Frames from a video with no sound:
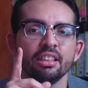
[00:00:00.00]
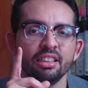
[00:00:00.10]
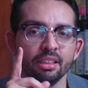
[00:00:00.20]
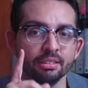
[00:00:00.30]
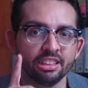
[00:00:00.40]

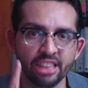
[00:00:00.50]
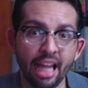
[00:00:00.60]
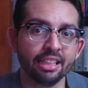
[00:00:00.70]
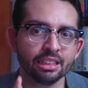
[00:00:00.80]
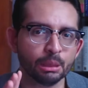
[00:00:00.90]
the
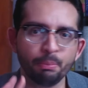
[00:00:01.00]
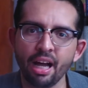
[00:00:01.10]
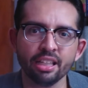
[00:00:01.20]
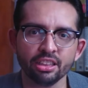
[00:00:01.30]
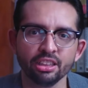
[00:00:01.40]
giant
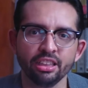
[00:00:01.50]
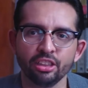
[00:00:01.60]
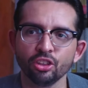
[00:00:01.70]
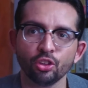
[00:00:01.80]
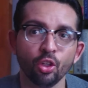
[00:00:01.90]
spider that
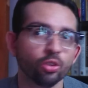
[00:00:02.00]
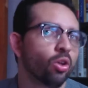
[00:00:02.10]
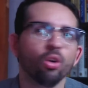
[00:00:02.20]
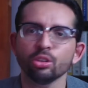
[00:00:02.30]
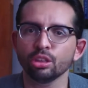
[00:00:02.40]
controls
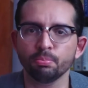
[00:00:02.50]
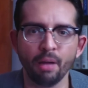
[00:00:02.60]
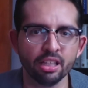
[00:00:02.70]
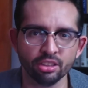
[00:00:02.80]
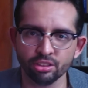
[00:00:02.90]
all the
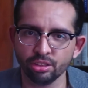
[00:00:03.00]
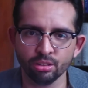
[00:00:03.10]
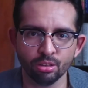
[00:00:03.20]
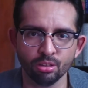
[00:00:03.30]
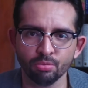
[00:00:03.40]
spiders in
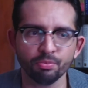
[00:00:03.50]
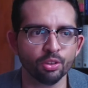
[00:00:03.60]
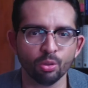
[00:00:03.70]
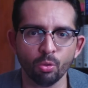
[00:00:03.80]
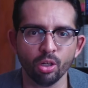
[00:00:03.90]

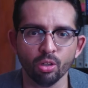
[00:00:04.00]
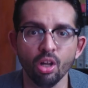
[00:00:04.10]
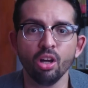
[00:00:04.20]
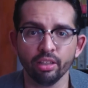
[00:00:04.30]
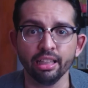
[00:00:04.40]
the world.
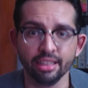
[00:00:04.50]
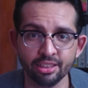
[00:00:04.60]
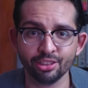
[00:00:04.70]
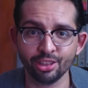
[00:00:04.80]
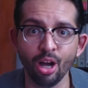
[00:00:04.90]
Okay,
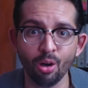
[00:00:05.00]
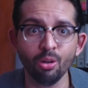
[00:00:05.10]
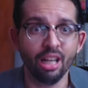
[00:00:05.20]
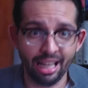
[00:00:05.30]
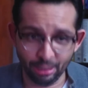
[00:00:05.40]
let's
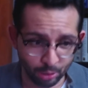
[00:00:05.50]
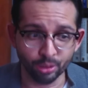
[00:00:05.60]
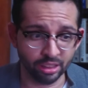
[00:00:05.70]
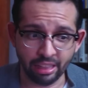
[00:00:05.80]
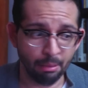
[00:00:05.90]
go and do
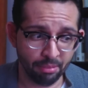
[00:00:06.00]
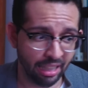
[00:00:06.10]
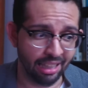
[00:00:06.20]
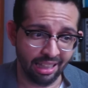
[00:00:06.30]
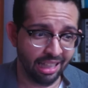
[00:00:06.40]
the same
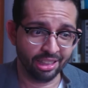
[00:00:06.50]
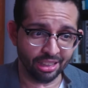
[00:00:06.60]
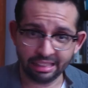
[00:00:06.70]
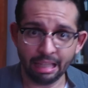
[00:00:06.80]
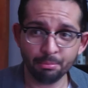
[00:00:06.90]
thing.
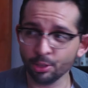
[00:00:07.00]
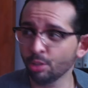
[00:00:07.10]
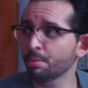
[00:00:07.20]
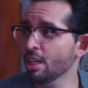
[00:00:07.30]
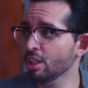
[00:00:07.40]
The same
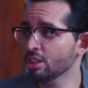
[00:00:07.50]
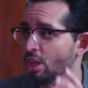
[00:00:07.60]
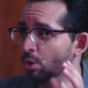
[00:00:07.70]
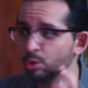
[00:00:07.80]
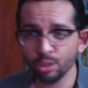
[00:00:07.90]
group,
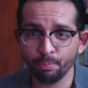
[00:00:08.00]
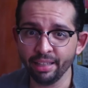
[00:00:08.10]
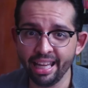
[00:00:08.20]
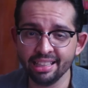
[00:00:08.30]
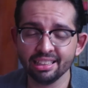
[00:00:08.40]
go to the
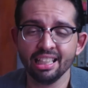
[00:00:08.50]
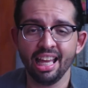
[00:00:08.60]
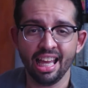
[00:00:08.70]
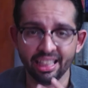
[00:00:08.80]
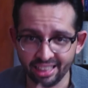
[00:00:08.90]
place
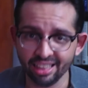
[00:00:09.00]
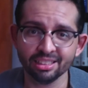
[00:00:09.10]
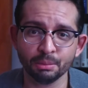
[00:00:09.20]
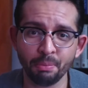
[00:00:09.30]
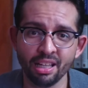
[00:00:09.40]
and kill
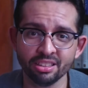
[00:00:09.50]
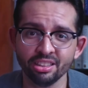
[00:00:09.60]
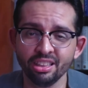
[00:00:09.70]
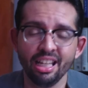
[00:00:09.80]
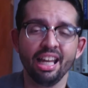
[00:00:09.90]
the
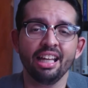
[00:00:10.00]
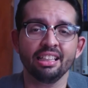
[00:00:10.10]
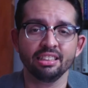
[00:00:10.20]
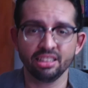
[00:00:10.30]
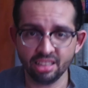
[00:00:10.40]
spider,
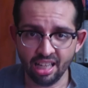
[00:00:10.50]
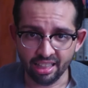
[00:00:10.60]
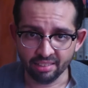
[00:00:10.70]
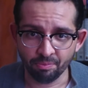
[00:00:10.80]
done.